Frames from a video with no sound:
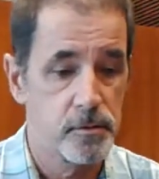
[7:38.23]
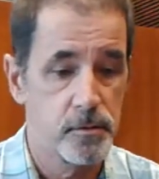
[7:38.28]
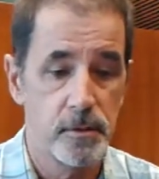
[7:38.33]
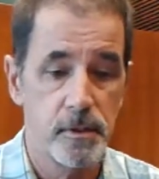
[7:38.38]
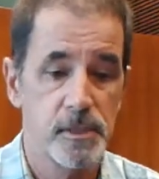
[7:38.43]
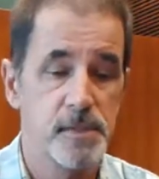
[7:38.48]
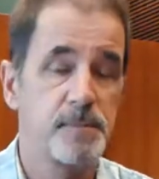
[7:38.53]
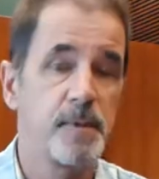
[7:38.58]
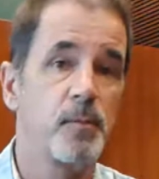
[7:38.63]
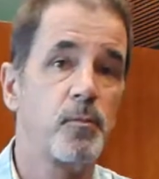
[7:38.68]

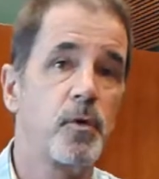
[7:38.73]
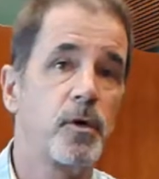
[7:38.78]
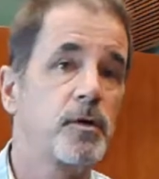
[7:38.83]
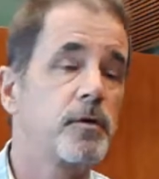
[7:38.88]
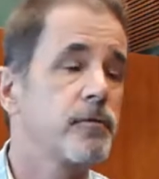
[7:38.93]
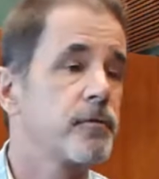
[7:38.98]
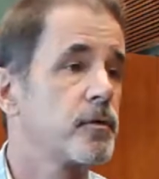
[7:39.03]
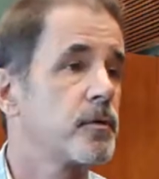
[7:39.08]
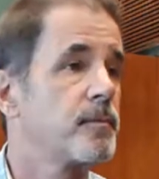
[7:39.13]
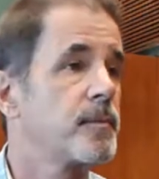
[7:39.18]
It's been
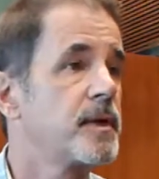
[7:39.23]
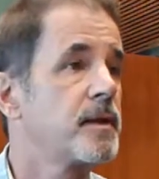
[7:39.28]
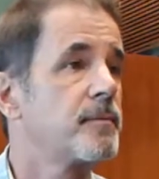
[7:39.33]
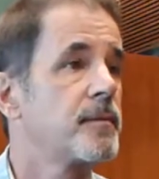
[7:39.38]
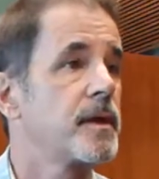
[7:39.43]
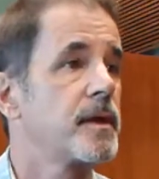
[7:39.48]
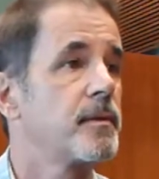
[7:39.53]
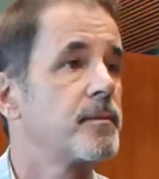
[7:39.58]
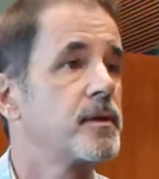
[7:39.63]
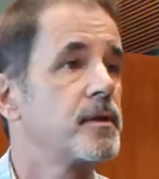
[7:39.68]
wonderful to be in
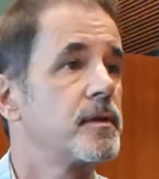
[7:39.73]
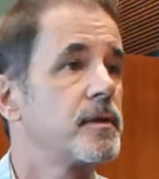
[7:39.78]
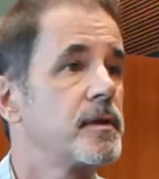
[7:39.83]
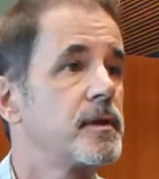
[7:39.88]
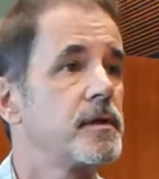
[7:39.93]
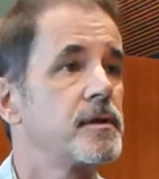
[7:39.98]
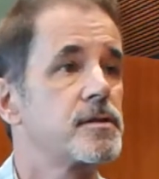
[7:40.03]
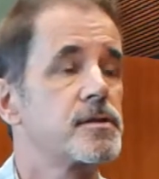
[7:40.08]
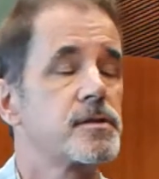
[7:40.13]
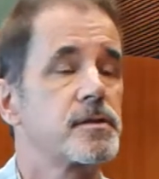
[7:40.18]
Miami
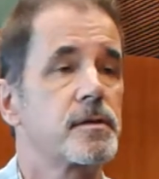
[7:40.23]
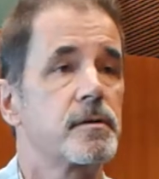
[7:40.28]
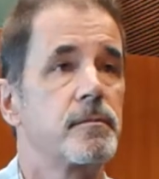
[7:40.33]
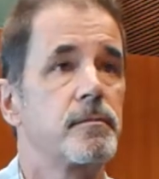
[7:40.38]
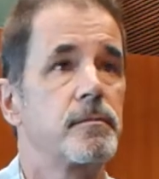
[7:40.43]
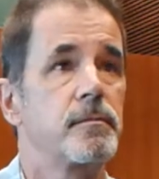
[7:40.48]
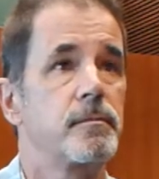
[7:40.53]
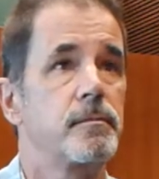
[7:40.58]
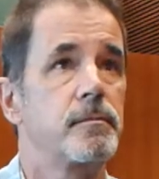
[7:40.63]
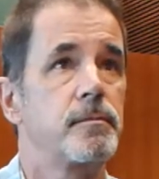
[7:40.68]
these
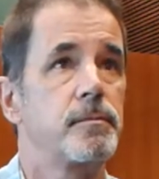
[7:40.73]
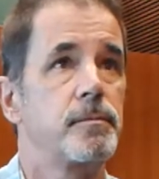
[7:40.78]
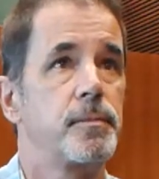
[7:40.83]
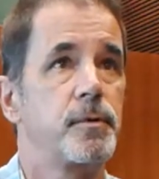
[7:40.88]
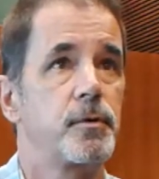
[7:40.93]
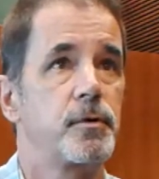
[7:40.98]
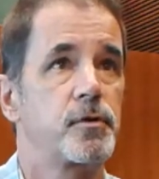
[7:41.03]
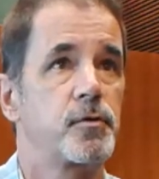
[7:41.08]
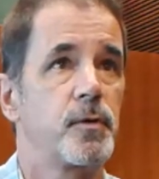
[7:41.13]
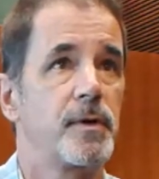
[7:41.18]

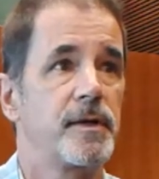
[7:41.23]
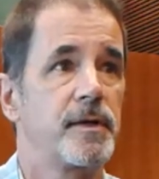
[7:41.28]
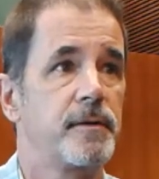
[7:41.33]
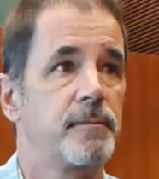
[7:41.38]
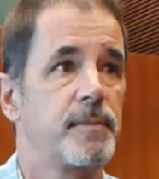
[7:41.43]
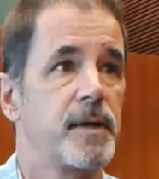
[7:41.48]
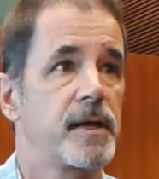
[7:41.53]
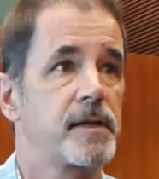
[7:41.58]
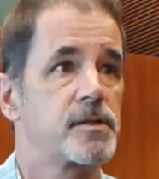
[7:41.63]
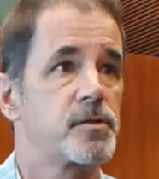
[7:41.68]

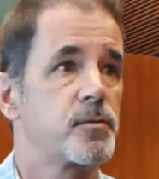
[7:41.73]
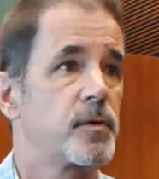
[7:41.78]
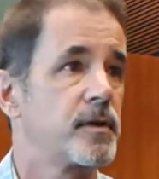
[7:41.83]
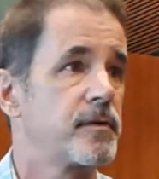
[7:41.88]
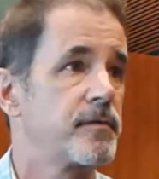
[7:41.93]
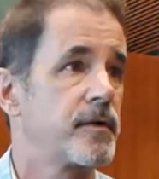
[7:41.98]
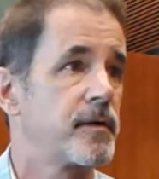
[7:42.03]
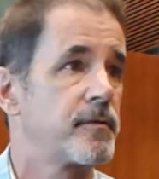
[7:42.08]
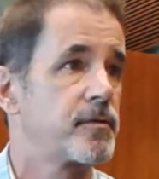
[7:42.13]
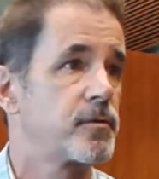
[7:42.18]
past
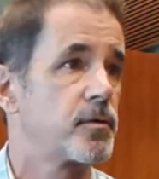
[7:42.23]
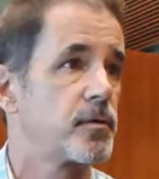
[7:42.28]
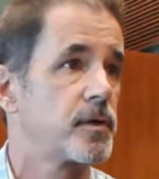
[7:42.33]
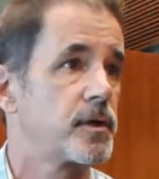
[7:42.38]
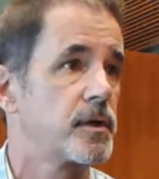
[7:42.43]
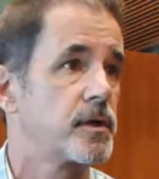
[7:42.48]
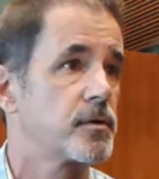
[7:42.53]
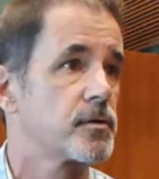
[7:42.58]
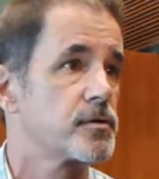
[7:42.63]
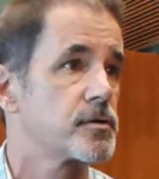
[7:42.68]
25, 30
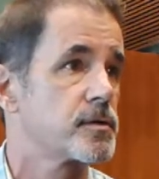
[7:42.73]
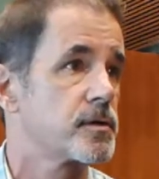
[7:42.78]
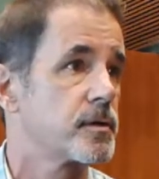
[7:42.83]
years.